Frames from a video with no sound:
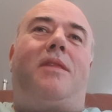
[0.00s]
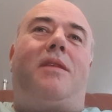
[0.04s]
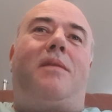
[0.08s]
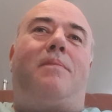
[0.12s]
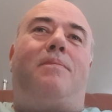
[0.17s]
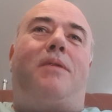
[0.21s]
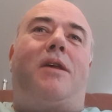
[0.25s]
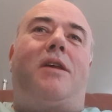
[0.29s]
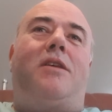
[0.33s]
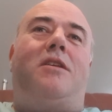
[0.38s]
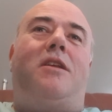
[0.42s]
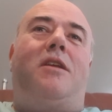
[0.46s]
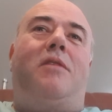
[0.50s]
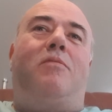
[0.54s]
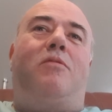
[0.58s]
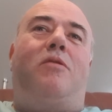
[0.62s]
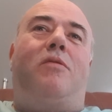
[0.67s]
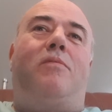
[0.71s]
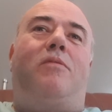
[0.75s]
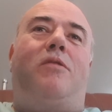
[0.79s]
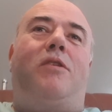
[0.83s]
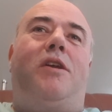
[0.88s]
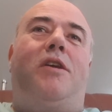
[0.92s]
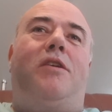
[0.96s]
basically
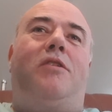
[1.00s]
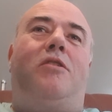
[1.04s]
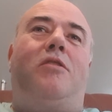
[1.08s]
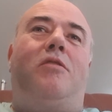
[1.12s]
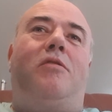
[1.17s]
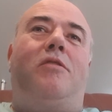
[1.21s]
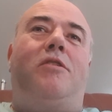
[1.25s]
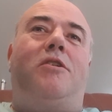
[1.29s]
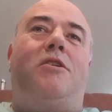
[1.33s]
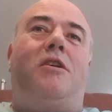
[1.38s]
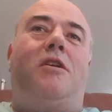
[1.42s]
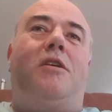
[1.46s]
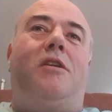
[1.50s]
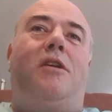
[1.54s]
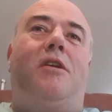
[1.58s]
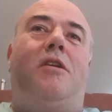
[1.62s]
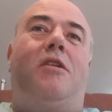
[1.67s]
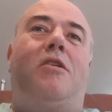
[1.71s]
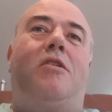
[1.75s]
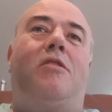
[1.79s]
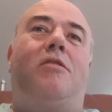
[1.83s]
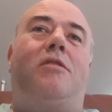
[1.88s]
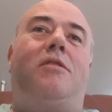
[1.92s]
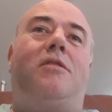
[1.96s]
what you do is you
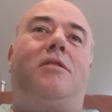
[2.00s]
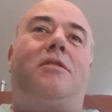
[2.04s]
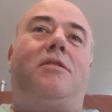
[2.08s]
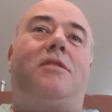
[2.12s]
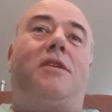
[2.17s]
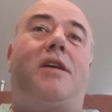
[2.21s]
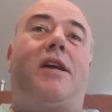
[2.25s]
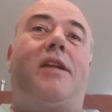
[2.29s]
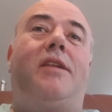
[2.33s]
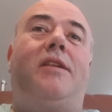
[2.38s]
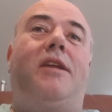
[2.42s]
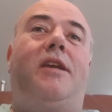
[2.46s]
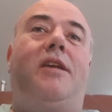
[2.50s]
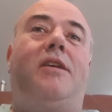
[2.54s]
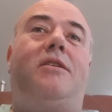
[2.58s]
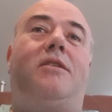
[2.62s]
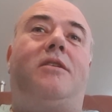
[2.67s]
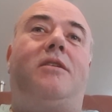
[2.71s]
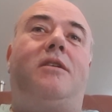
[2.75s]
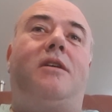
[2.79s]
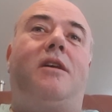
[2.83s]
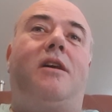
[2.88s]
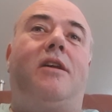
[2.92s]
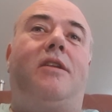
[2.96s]
learn
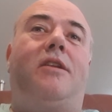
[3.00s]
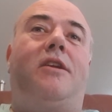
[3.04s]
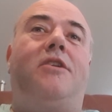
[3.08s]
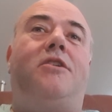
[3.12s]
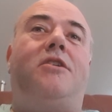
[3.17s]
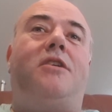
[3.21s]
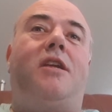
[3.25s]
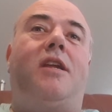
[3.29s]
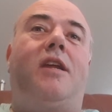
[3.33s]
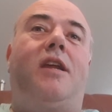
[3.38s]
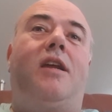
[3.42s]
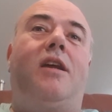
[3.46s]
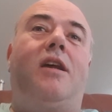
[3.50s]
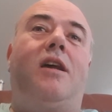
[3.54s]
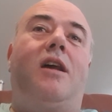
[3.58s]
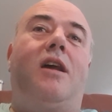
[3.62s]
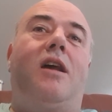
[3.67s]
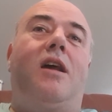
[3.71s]
techniques initially.